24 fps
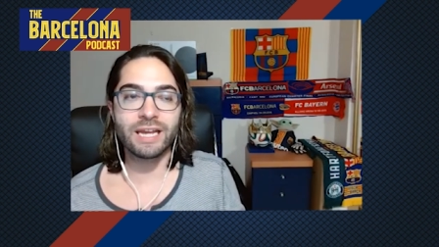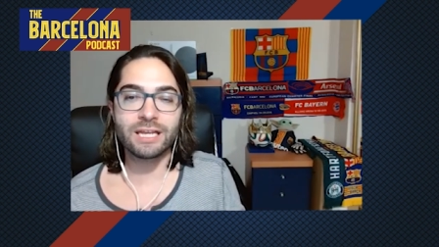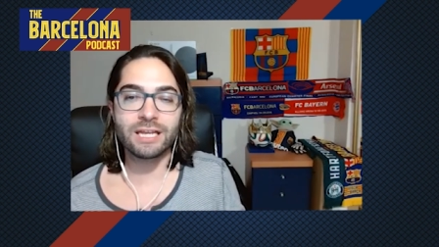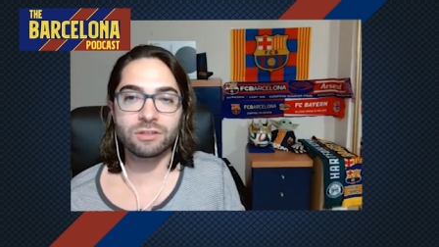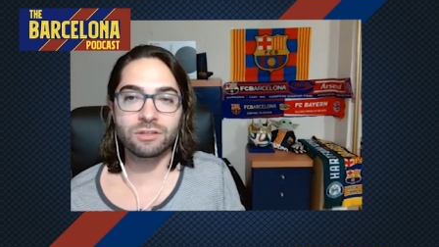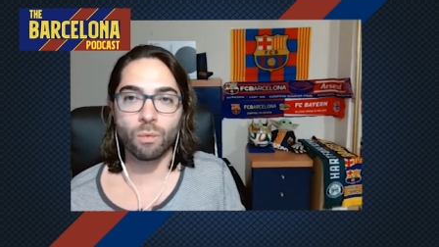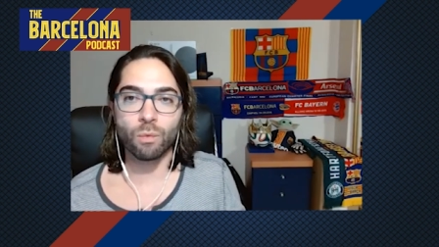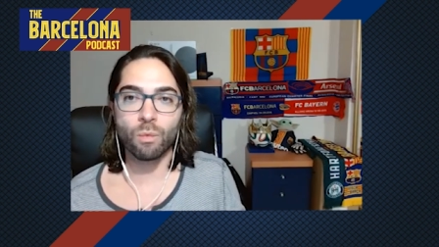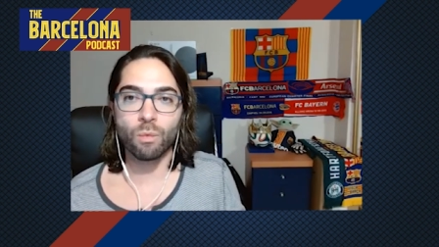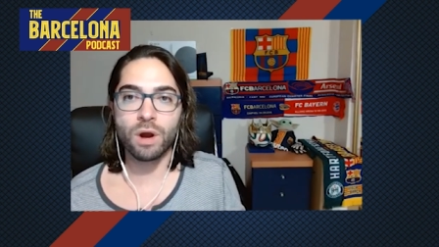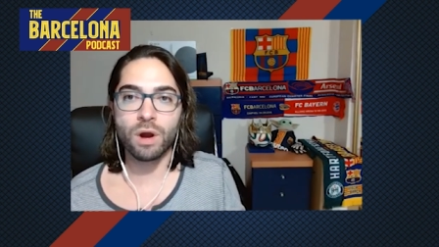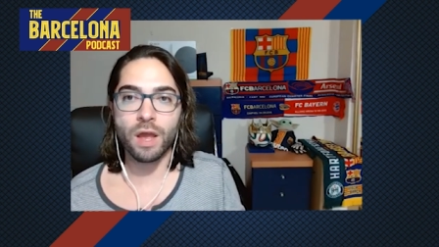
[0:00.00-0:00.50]

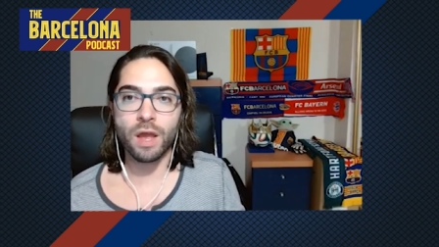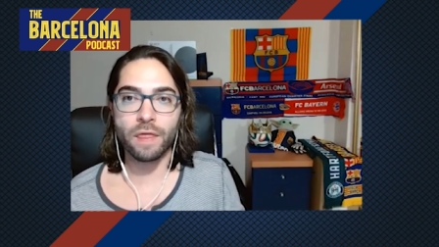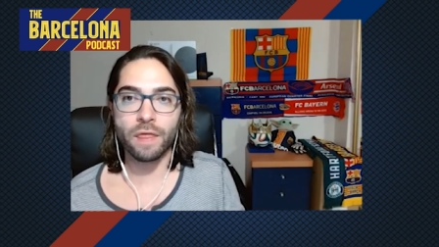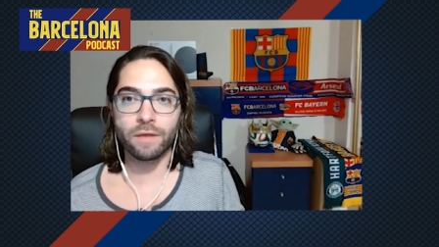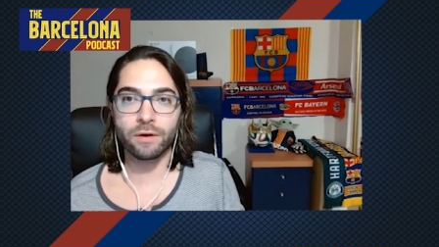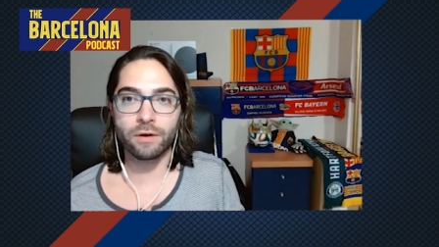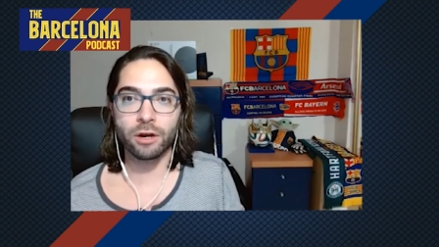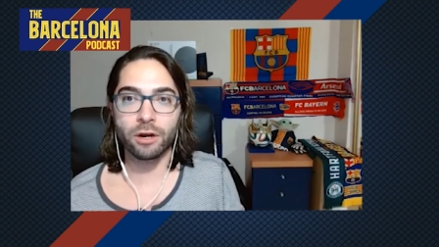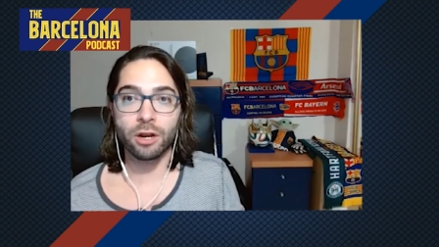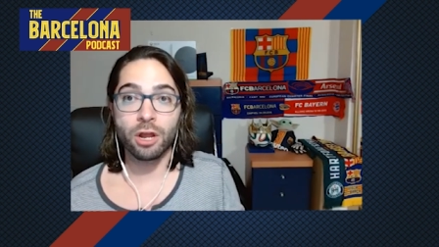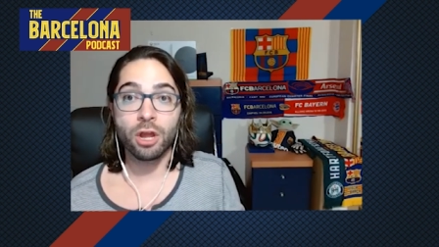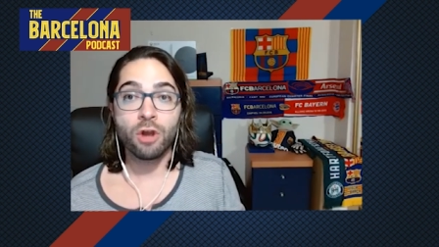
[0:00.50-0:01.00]
is
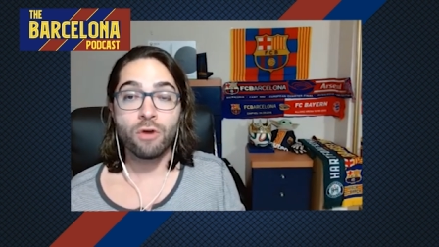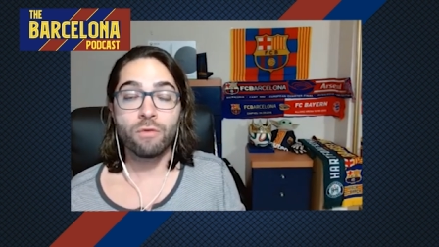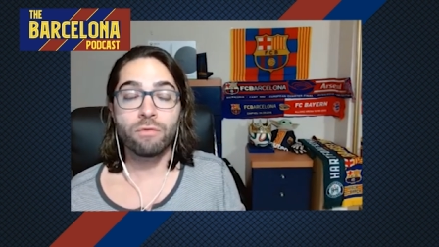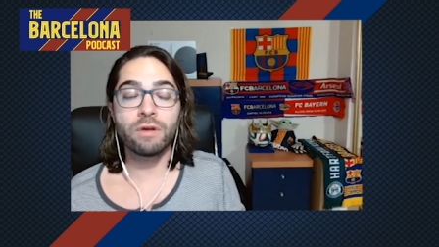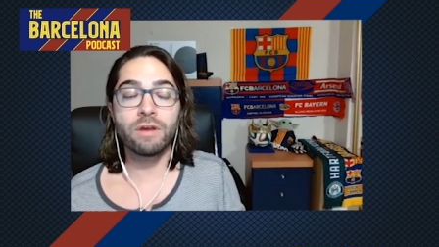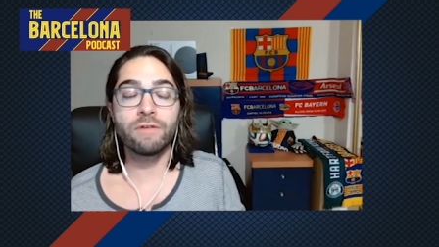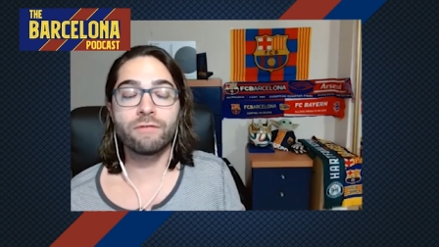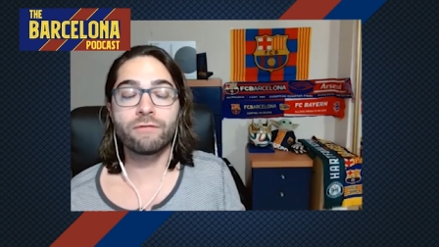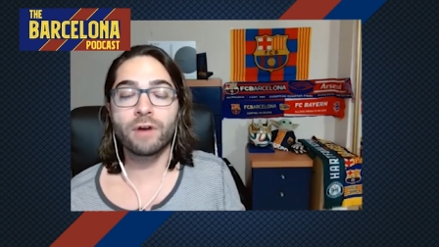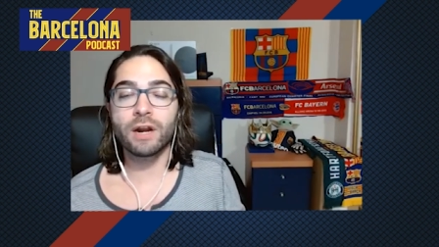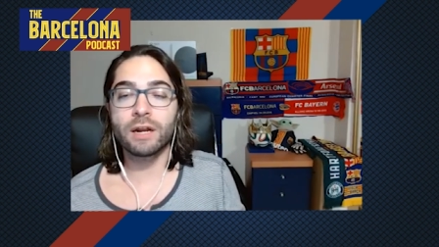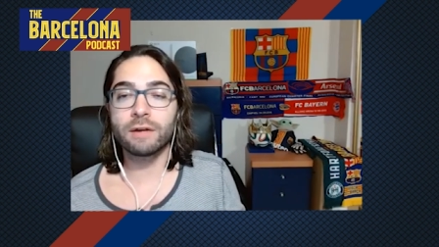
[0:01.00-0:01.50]
whether
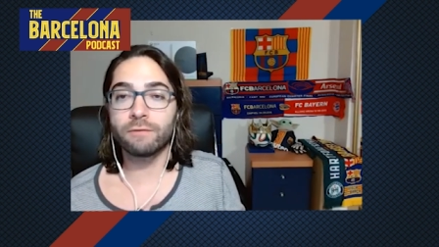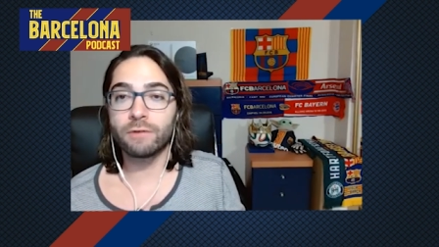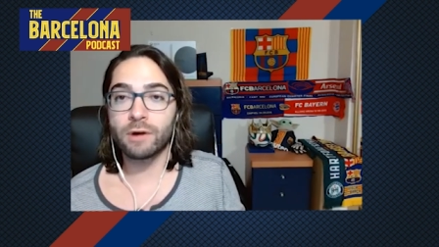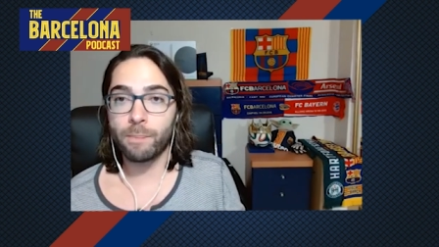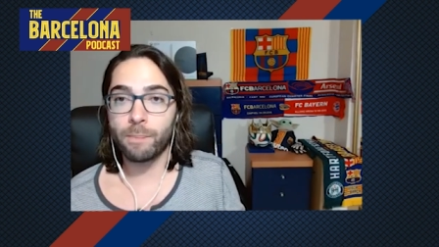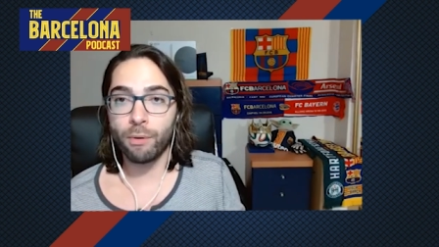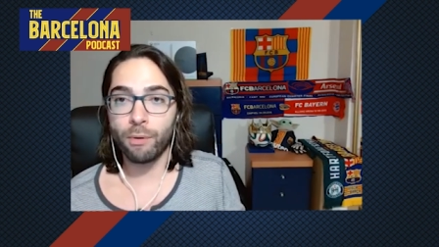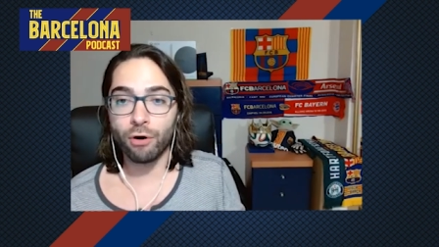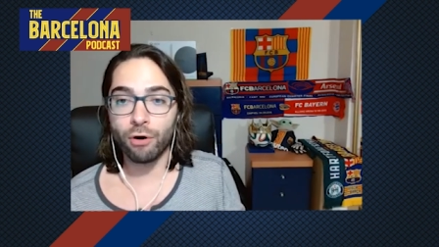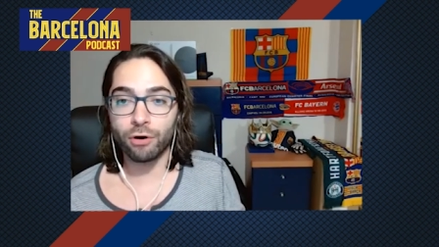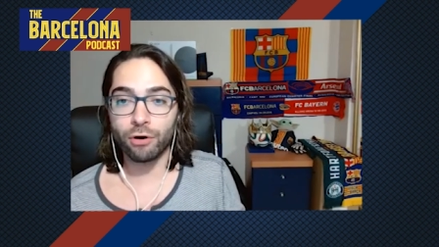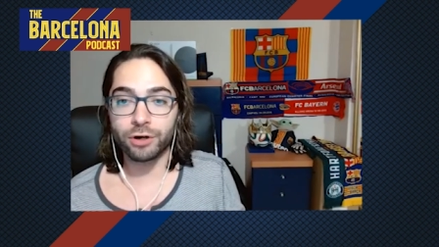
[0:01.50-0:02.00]
we've read
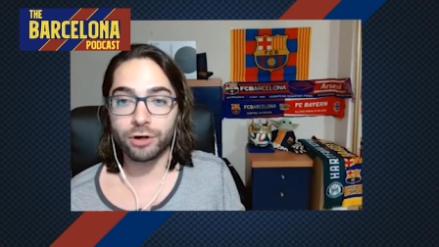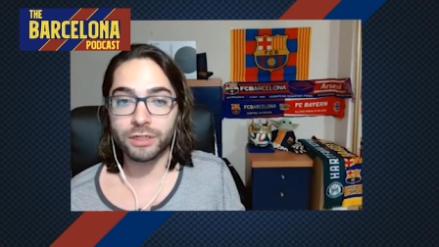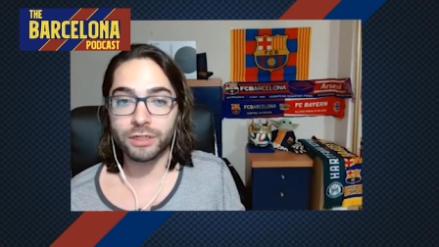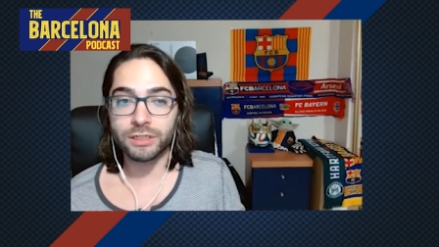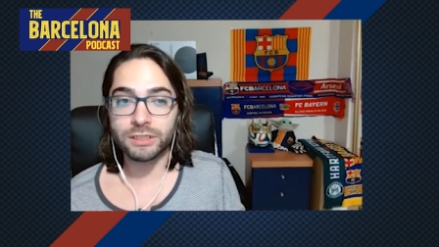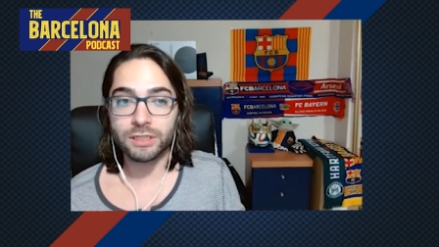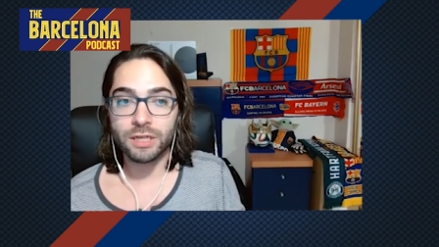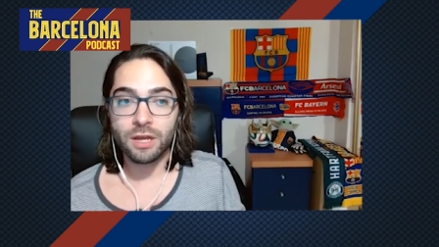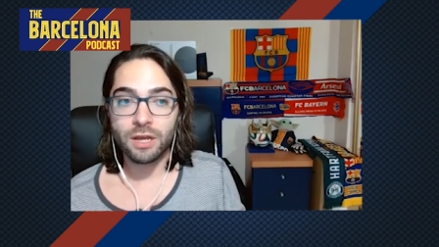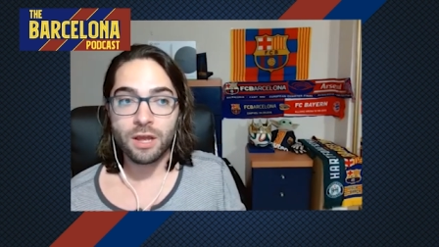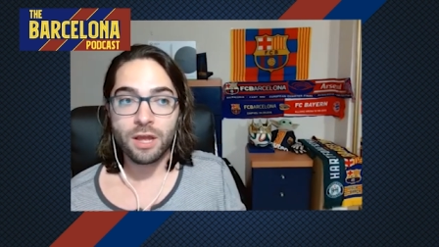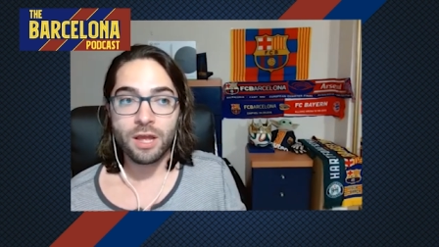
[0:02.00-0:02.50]

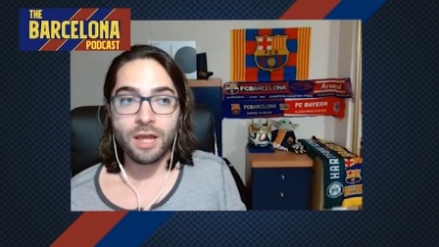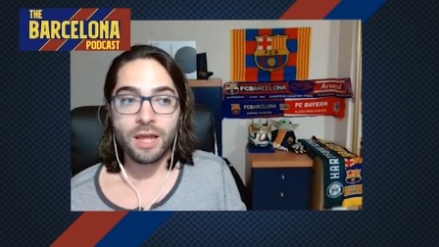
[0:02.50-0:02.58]
reports